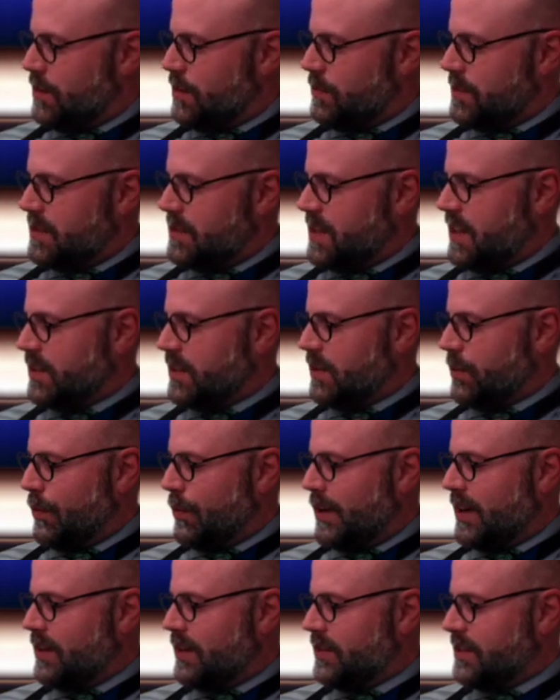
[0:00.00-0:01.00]
We sat there a
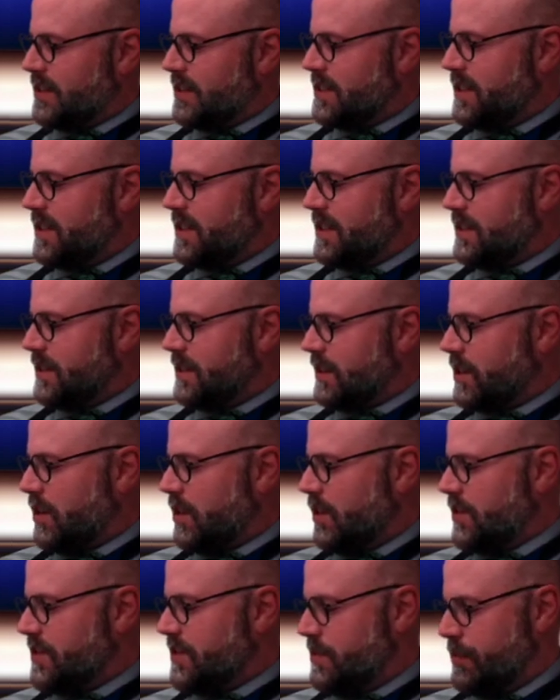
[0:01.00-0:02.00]
while, listening to the
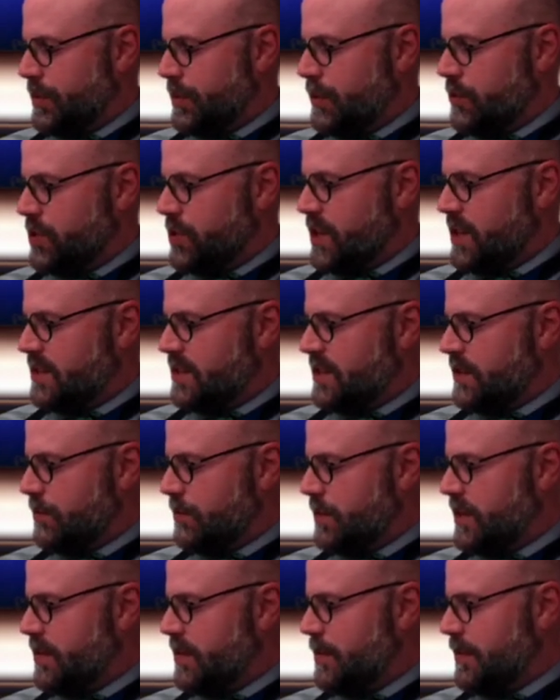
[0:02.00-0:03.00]
calls of blue jays and the
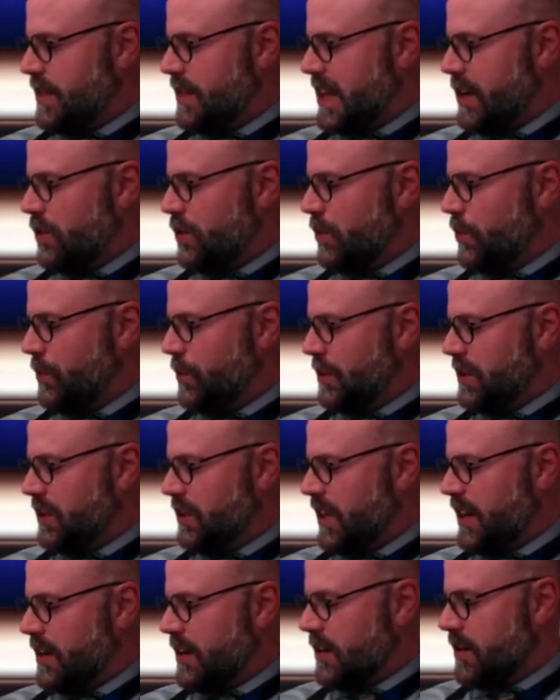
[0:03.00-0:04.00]
rhythm of that old
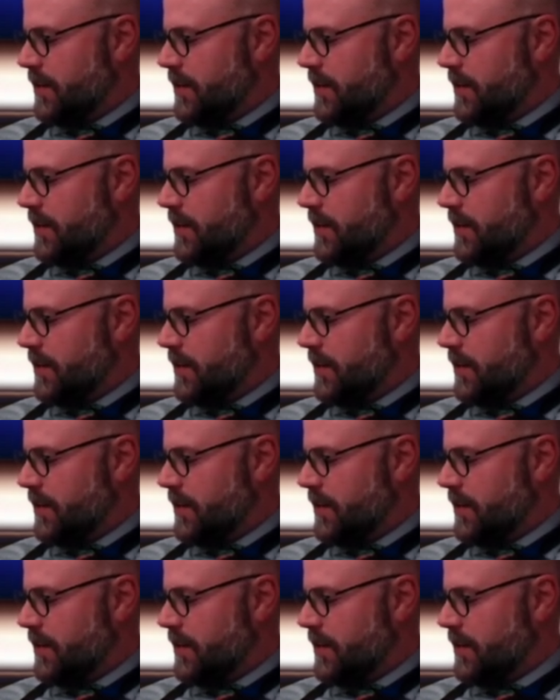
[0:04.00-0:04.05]
glider.